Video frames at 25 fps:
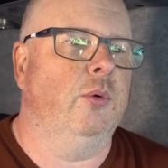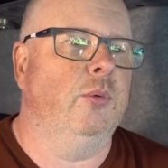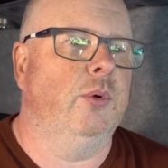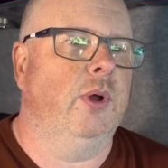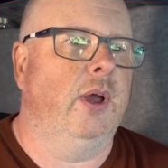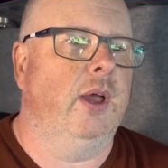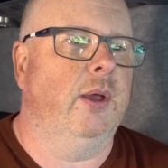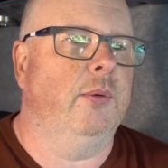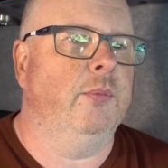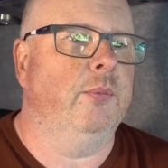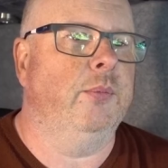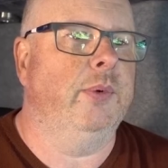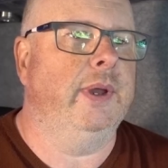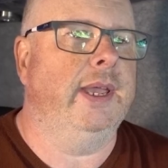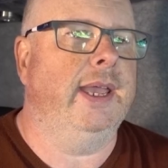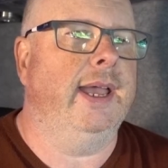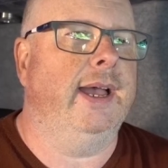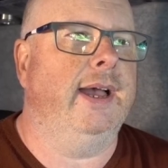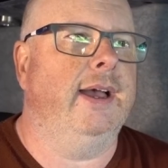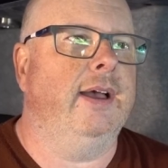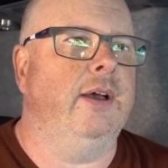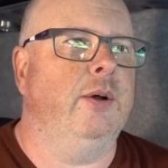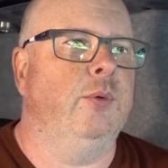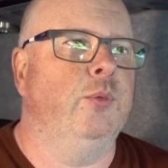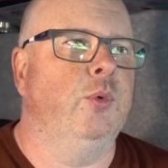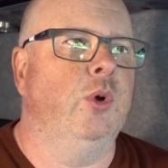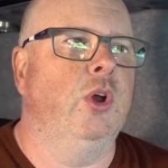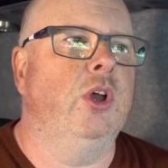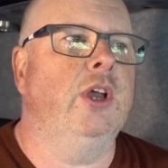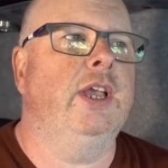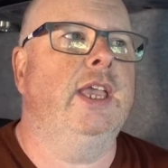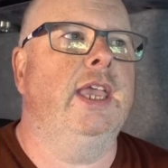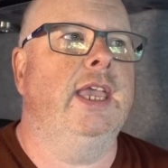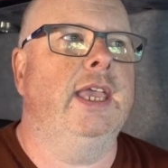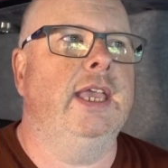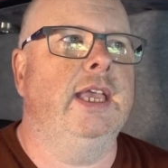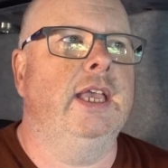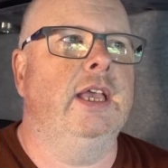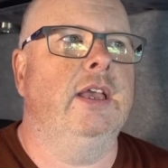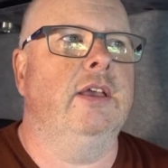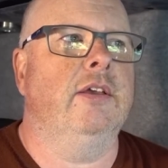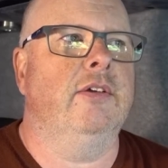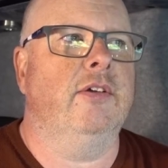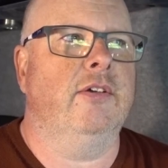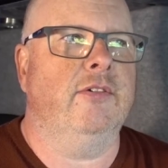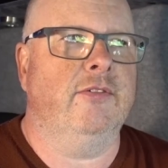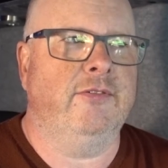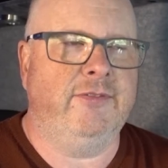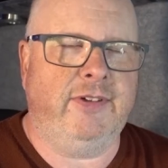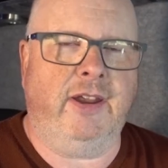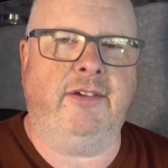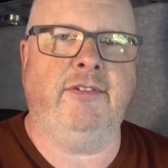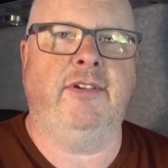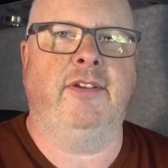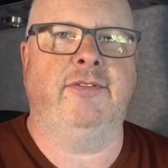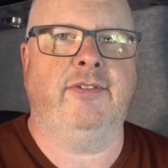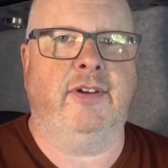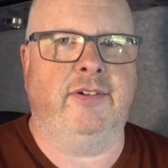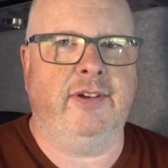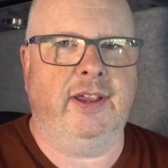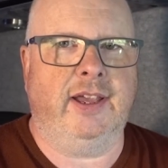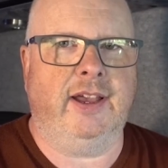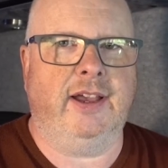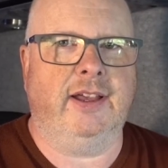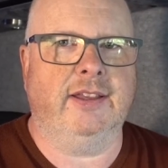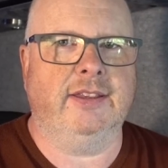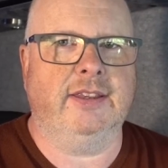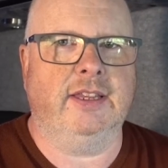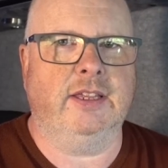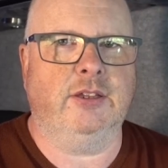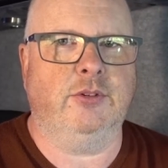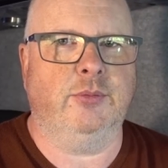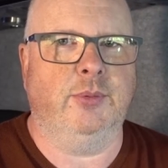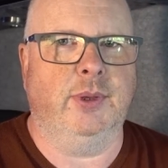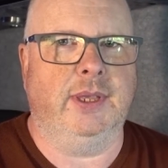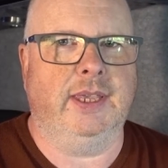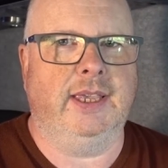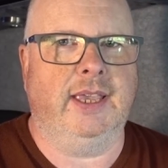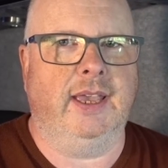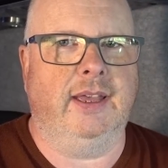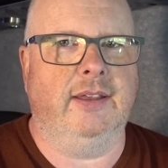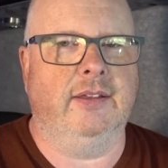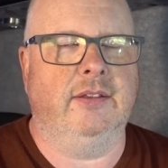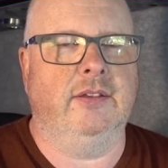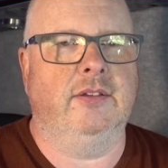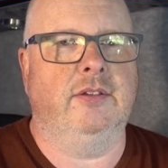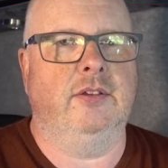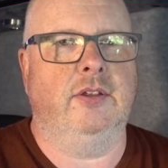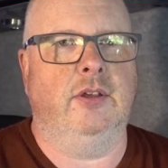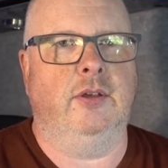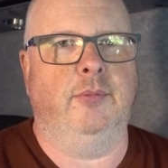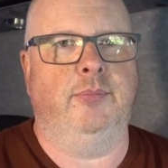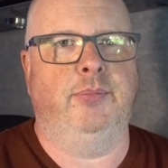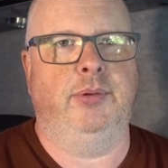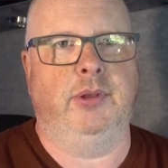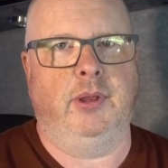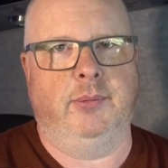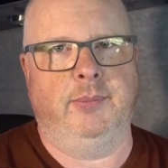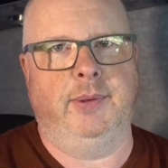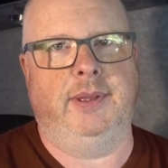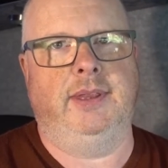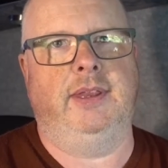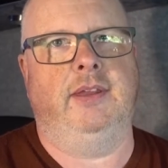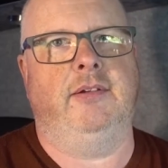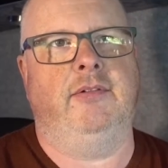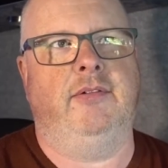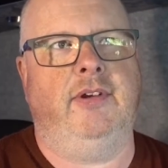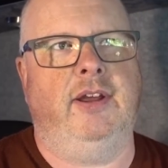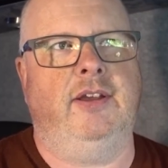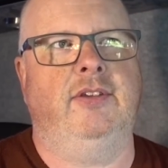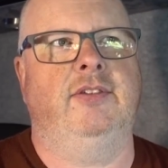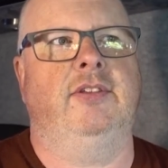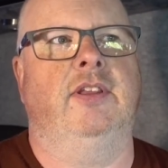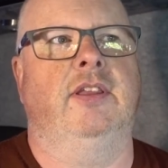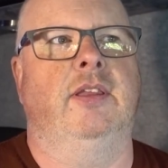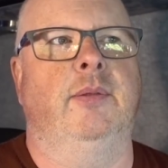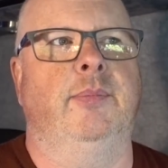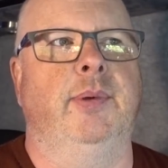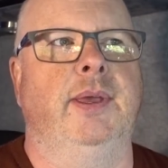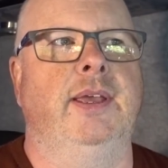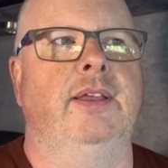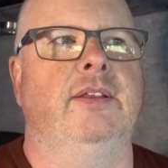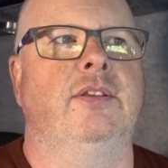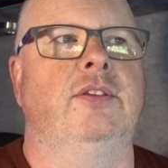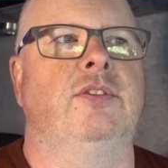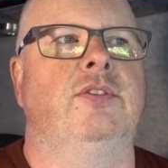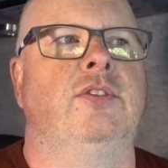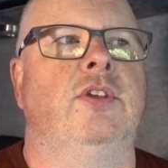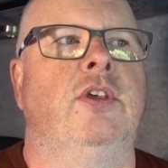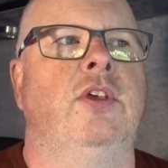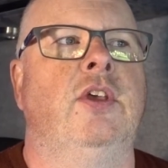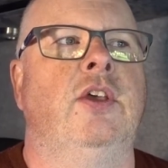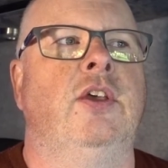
we are working very hard this weekend to plumb in the rest of the bits.